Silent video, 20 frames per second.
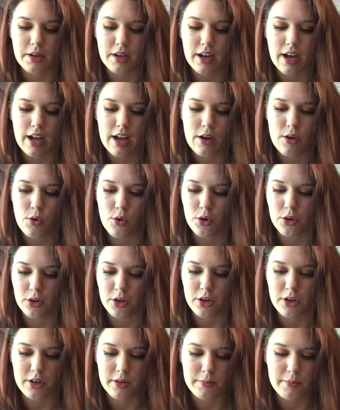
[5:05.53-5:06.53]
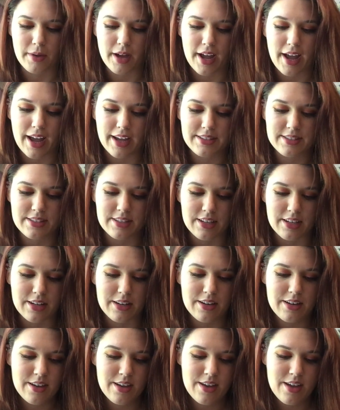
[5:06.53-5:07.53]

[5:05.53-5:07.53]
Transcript: I ordered by accident